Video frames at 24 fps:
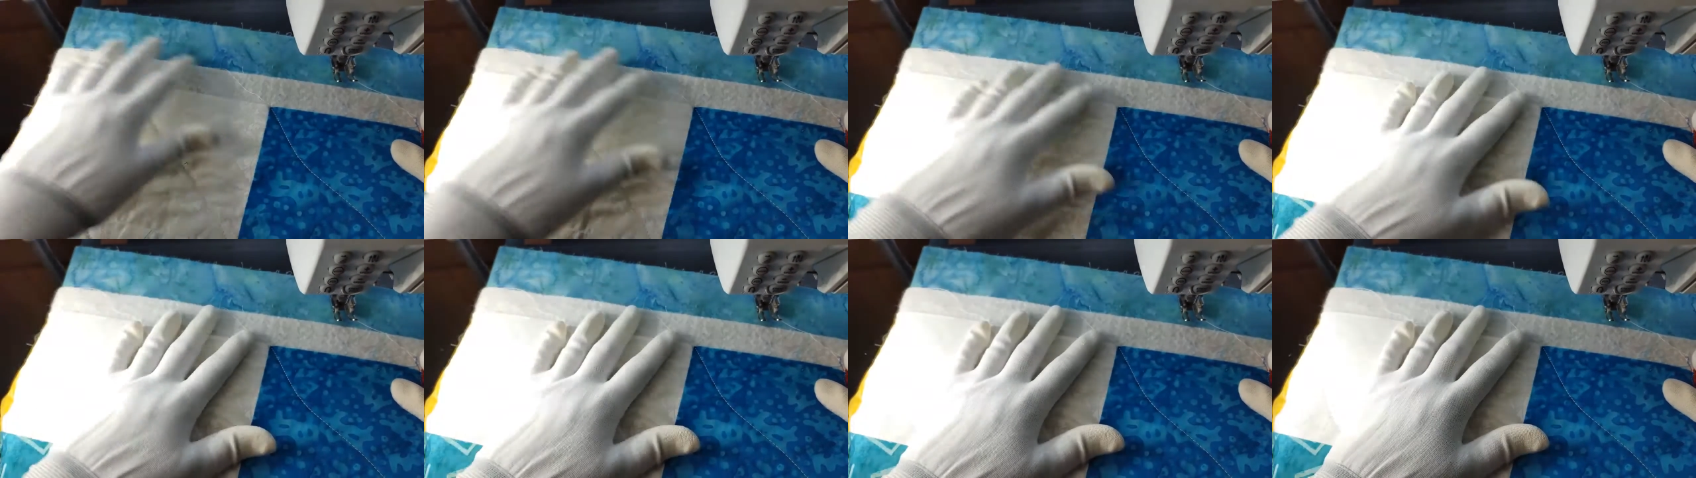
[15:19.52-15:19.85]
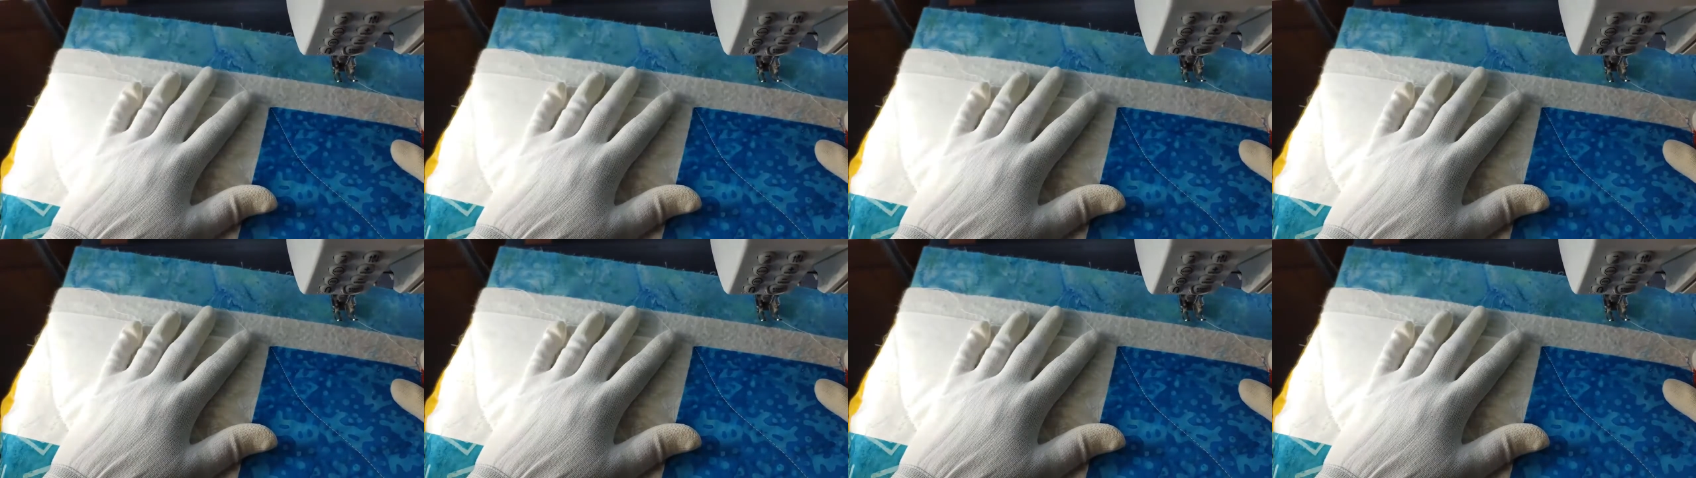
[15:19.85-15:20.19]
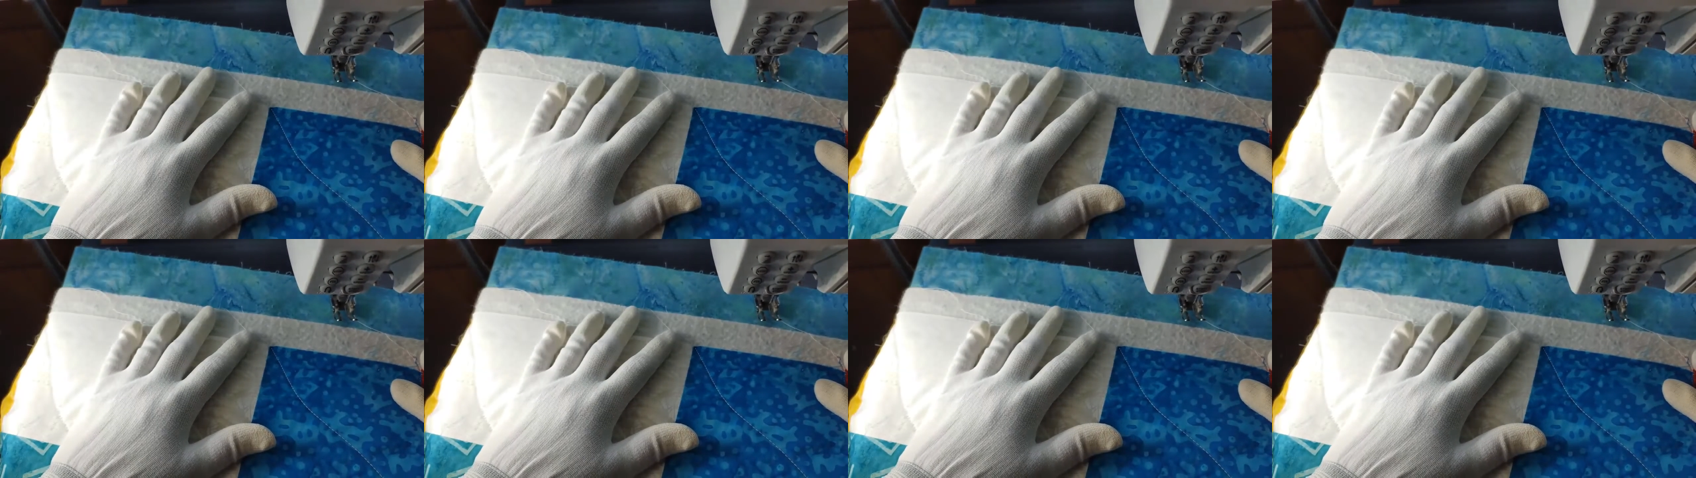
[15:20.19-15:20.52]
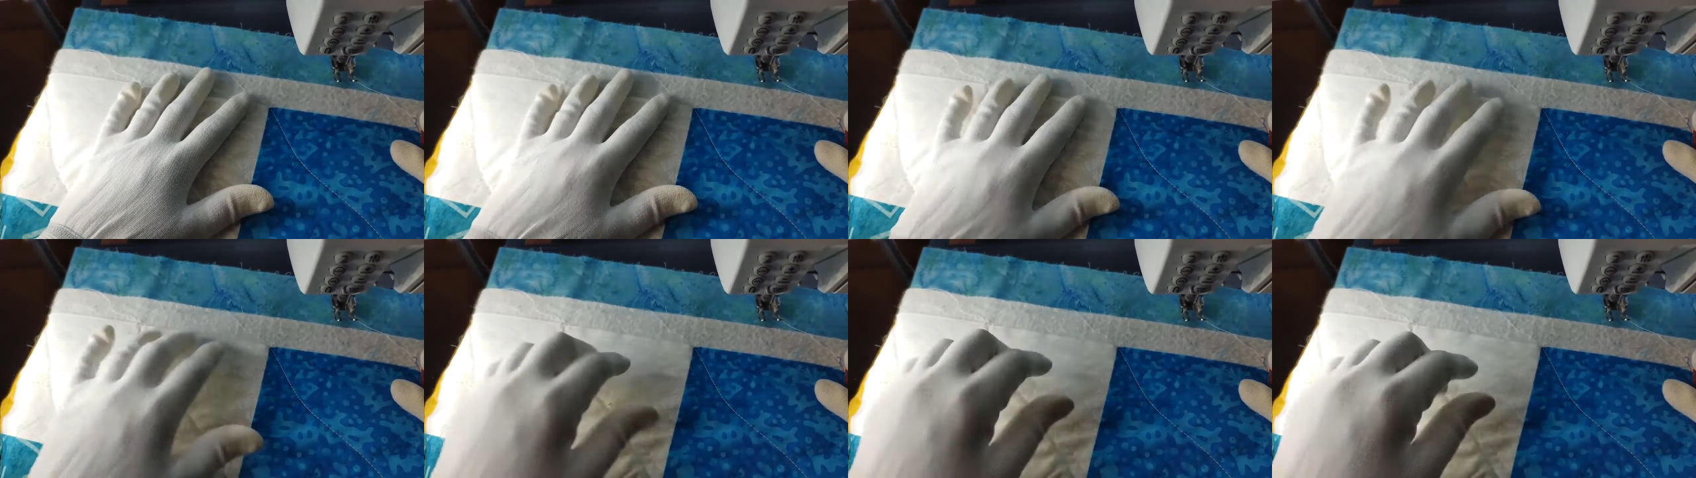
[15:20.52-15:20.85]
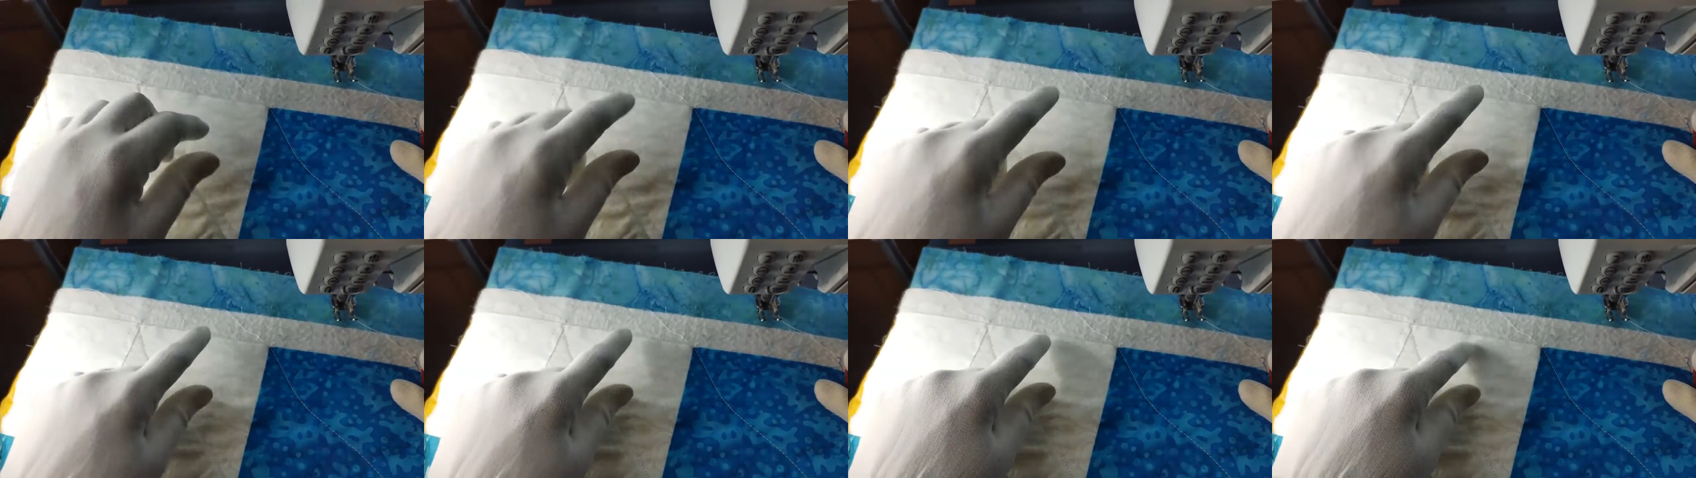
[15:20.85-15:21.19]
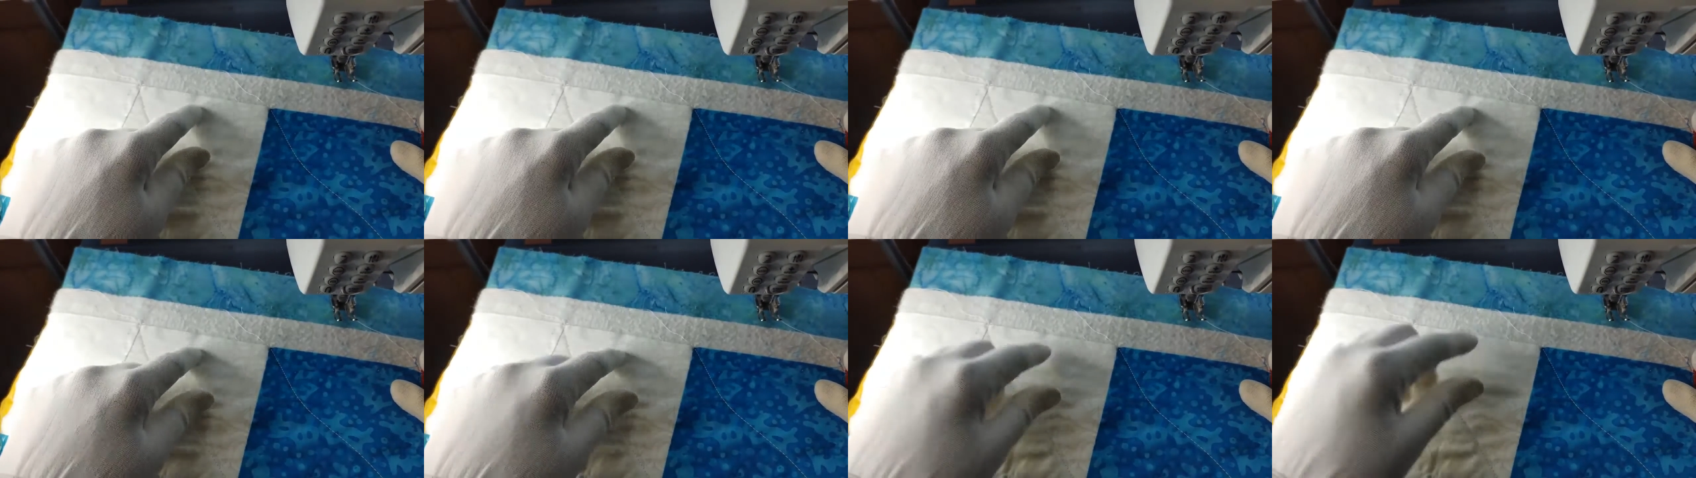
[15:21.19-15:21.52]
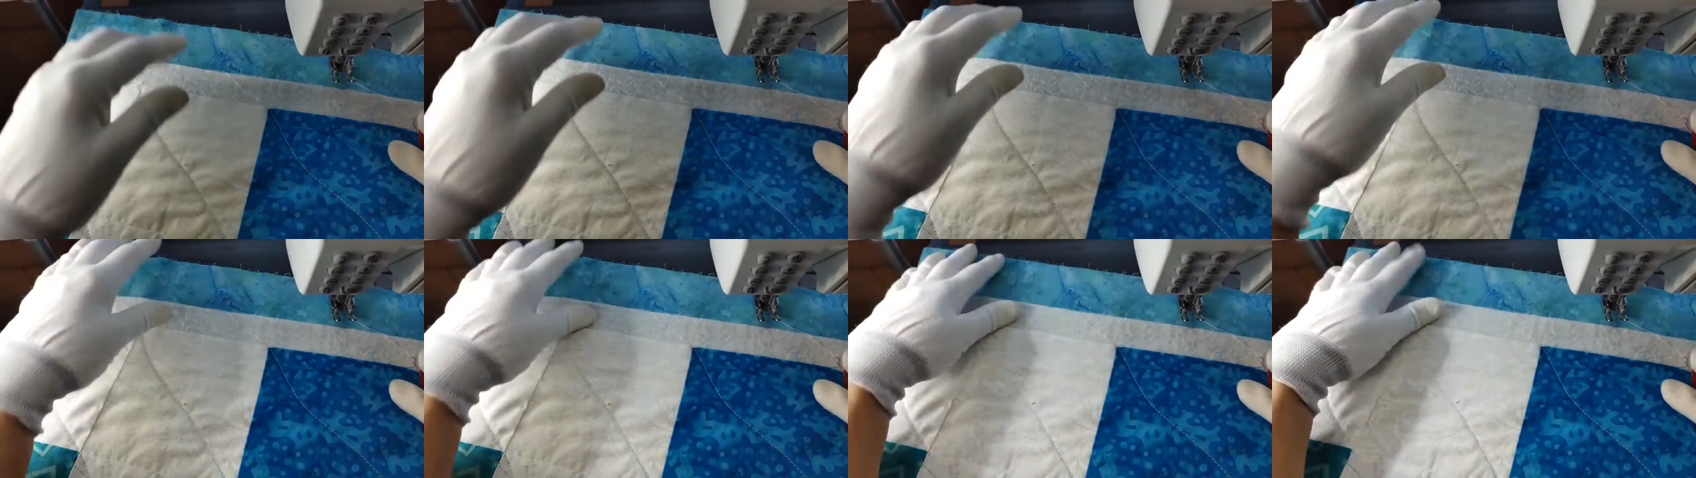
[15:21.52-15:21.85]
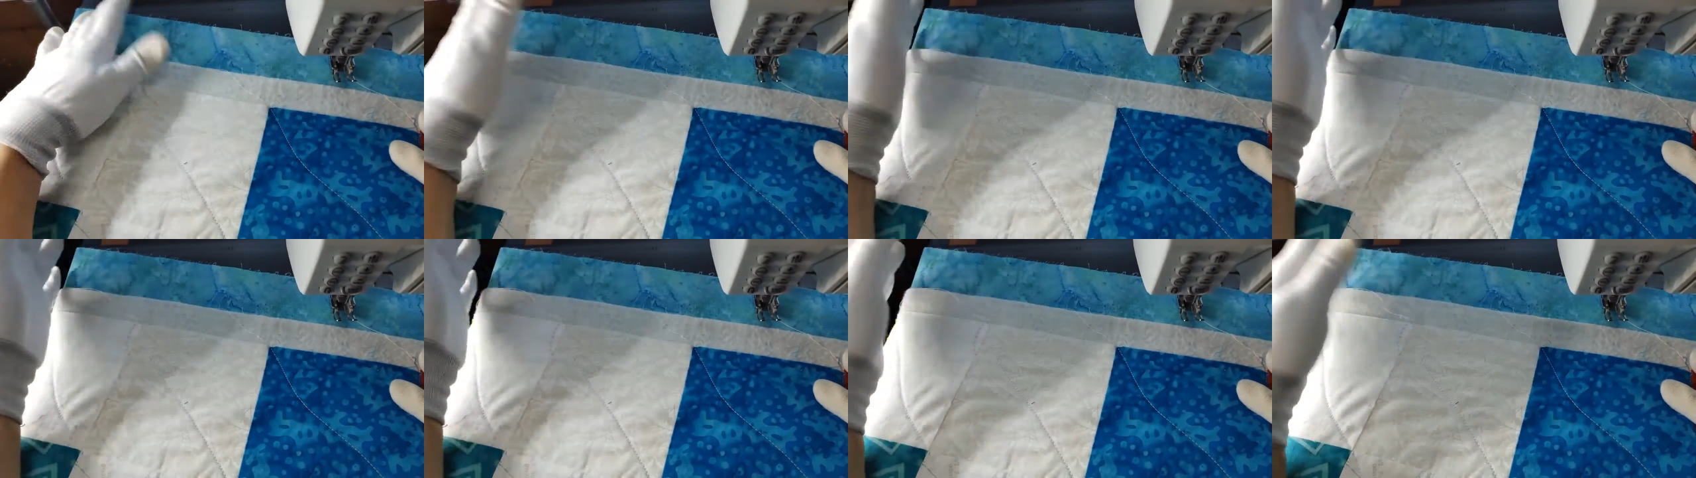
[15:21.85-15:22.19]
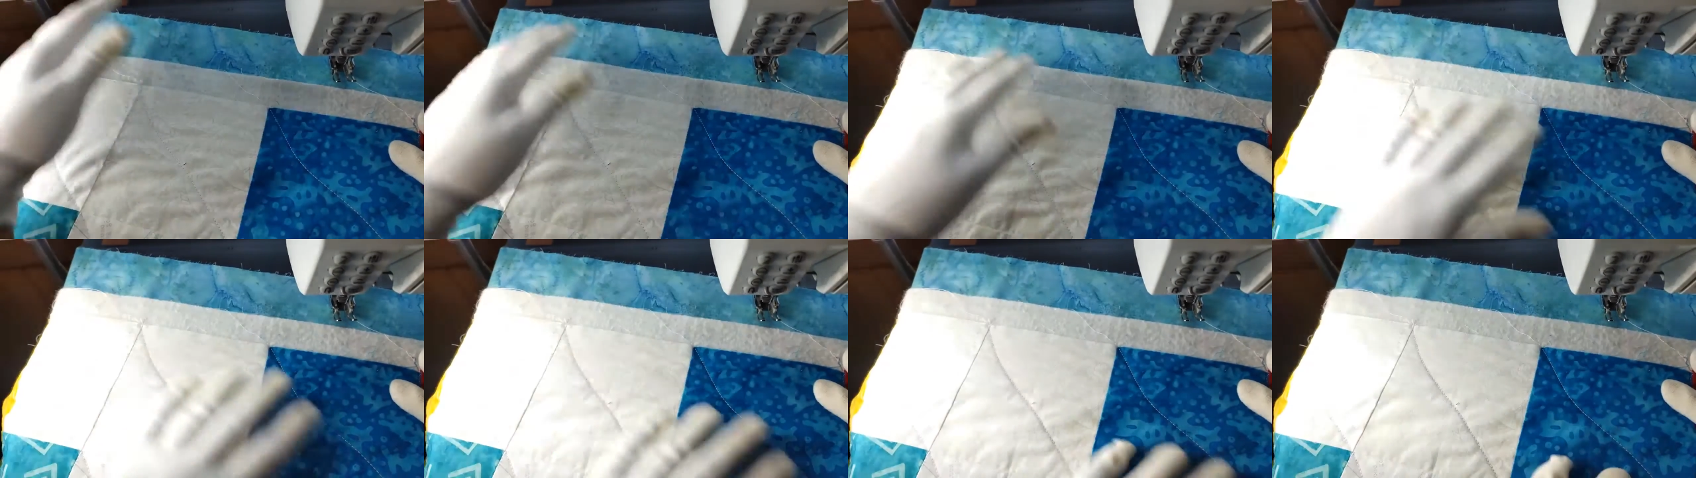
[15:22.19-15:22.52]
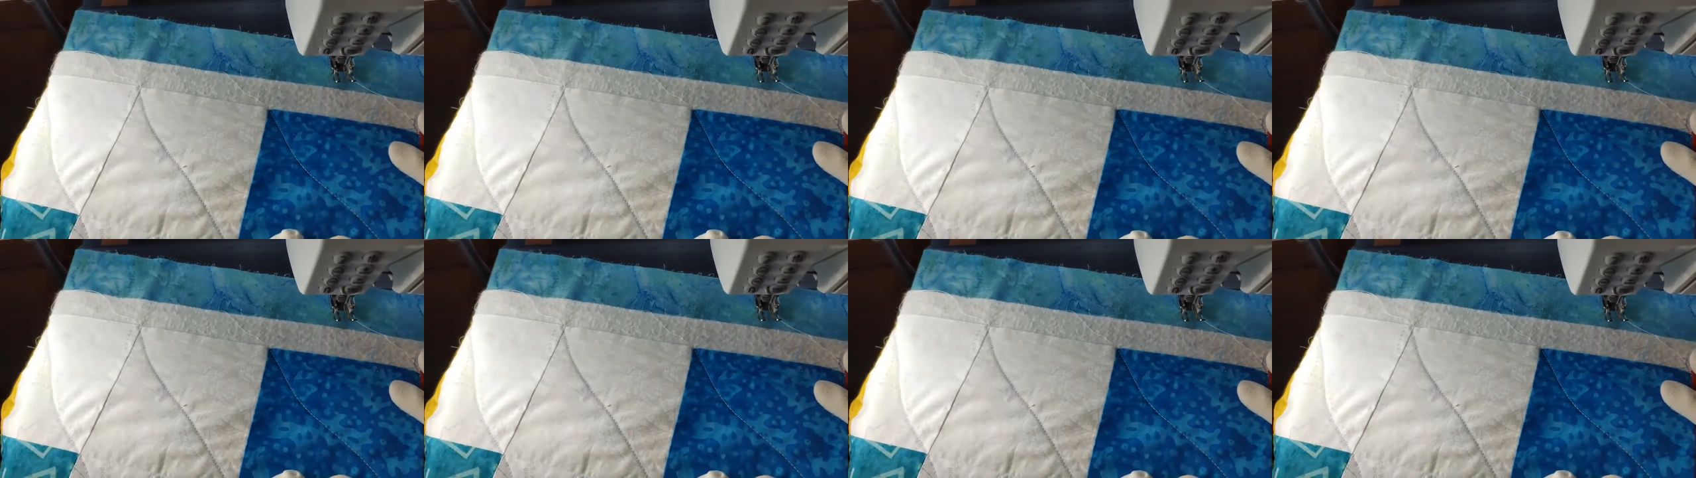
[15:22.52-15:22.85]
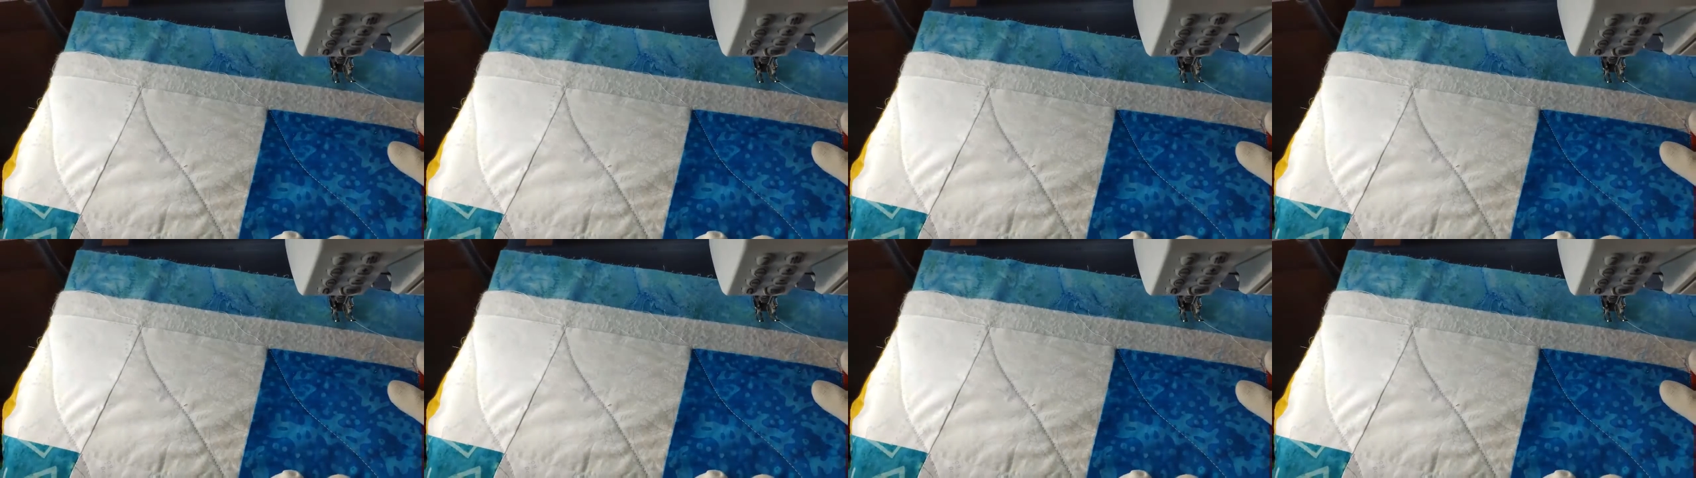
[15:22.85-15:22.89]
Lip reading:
(no speaker visible)